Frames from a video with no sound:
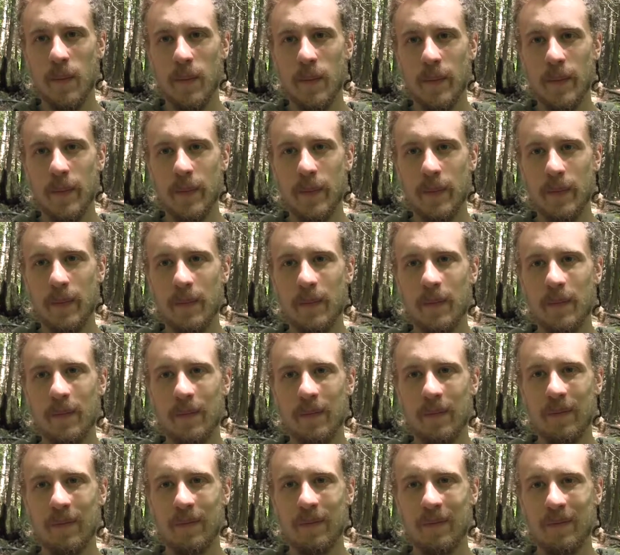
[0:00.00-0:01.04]

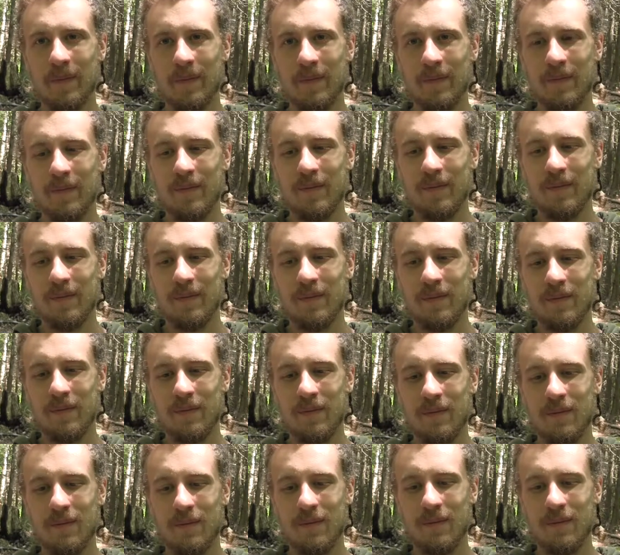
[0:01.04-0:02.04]
(silence)